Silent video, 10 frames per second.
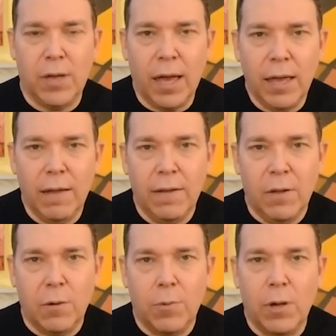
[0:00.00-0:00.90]
Okay.
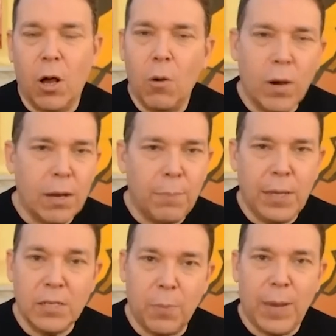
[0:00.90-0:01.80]
We all want to
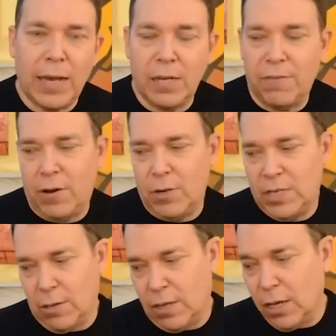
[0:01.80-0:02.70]
be, let's go back to the
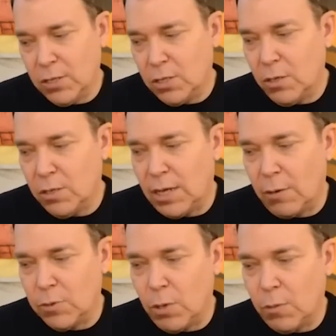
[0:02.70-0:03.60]
fairy tale thing because because
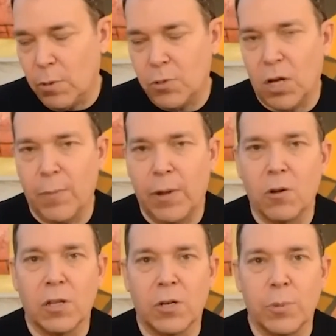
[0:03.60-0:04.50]
that was what we were talking
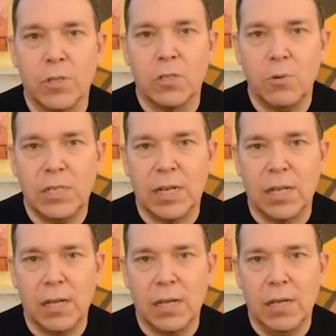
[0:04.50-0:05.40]
about earlier with the
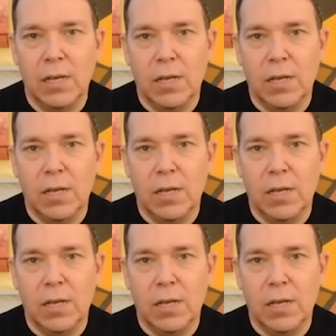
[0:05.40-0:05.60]
storytelling